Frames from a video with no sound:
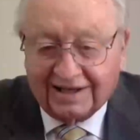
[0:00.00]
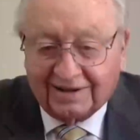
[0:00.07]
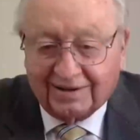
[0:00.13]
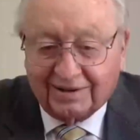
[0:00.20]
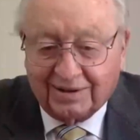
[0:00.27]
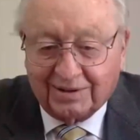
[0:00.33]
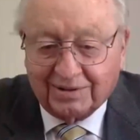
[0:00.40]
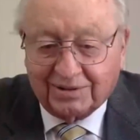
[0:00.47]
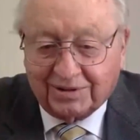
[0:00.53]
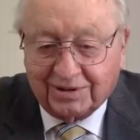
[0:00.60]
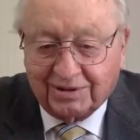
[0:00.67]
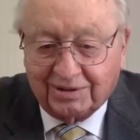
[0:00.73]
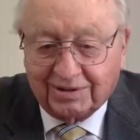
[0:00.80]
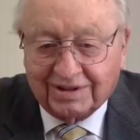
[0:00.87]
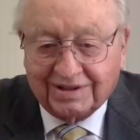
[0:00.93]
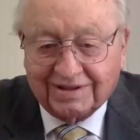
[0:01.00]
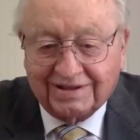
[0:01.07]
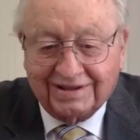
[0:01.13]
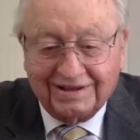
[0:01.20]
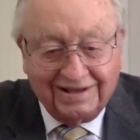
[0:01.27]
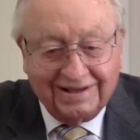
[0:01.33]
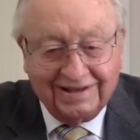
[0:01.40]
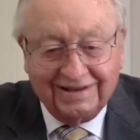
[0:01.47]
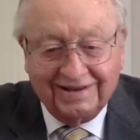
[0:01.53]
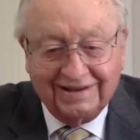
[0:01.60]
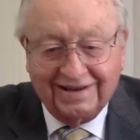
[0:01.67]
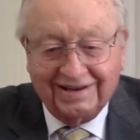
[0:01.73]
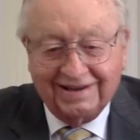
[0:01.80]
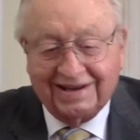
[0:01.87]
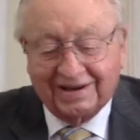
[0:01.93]
introduce you and
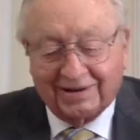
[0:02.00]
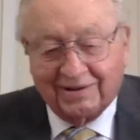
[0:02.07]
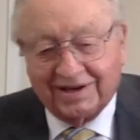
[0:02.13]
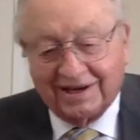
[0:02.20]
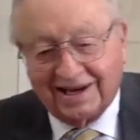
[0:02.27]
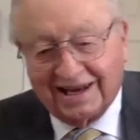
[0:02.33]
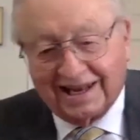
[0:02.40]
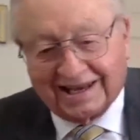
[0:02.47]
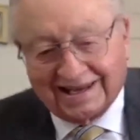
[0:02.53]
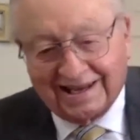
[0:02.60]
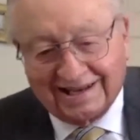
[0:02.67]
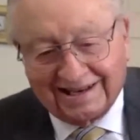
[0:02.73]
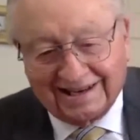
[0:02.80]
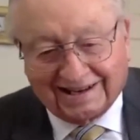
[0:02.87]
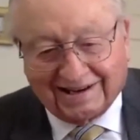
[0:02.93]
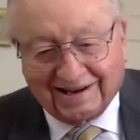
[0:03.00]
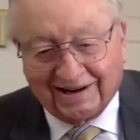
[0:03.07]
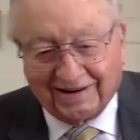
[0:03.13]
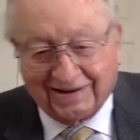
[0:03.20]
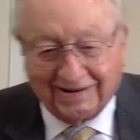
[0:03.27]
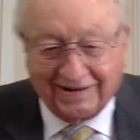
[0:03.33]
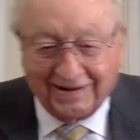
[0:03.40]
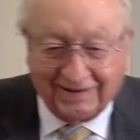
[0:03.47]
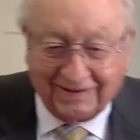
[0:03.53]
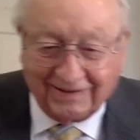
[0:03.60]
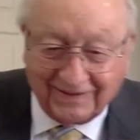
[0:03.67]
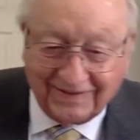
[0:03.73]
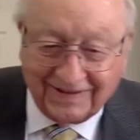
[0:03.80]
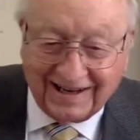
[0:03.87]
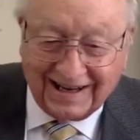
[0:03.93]
quit licking and carry
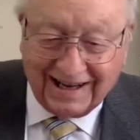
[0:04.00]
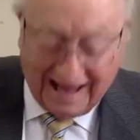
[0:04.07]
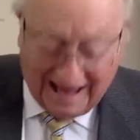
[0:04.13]
on.